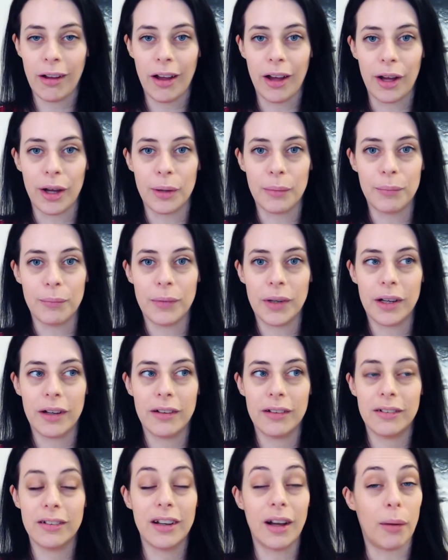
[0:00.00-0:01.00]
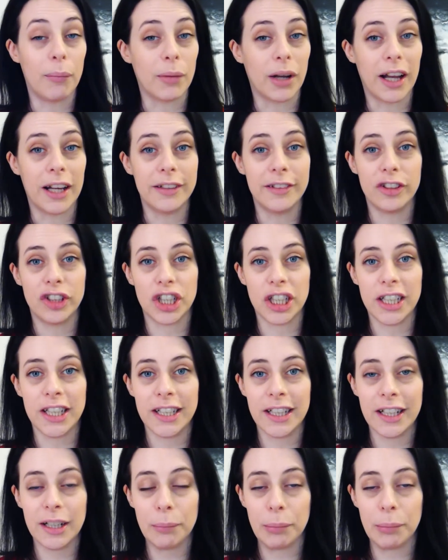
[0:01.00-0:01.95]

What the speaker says: I'm kind of cheating